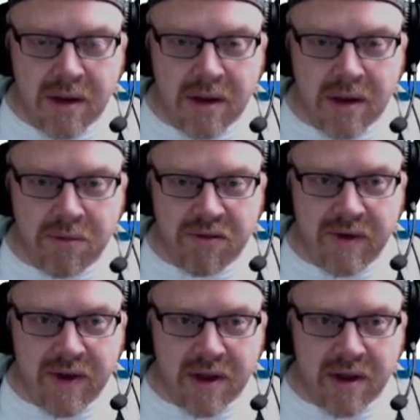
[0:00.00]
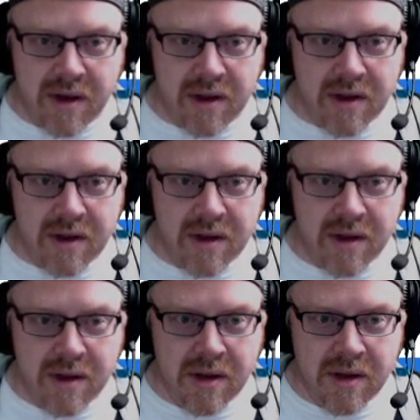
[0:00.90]
So previous hertz.
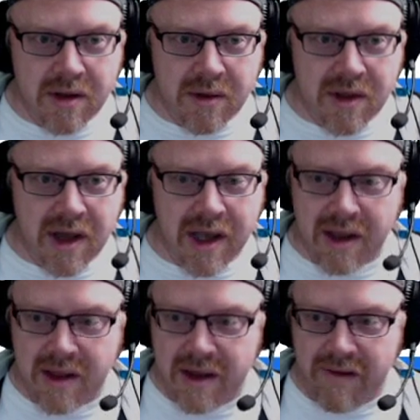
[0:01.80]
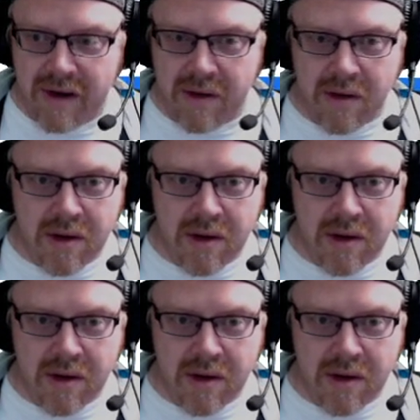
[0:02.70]
So we're starting at 0.